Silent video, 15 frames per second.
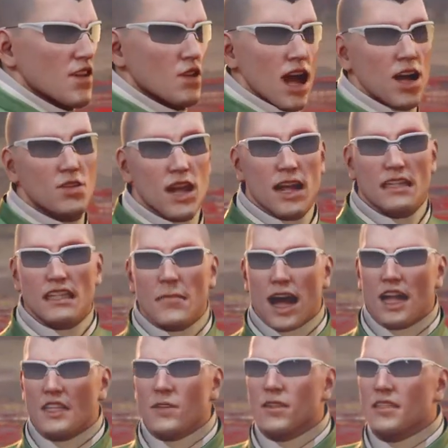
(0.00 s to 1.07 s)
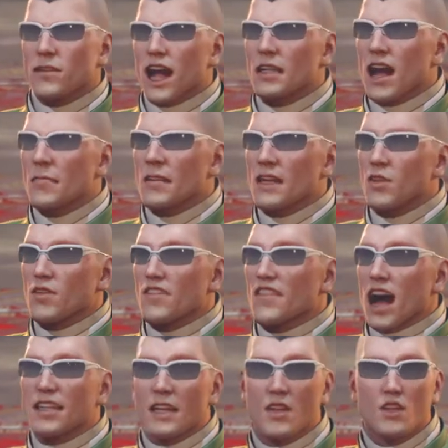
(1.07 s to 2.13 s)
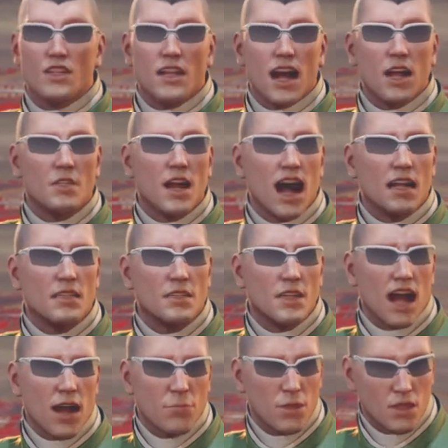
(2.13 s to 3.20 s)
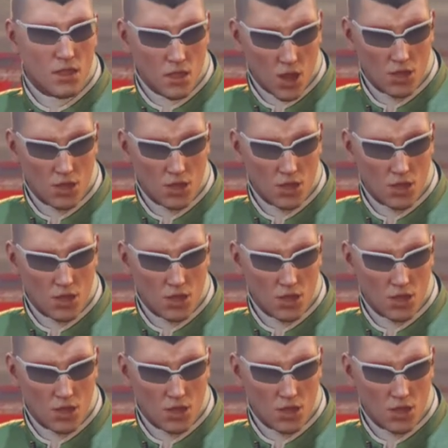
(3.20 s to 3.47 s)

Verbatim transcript: our next match, we welcome two fighters, a young couple no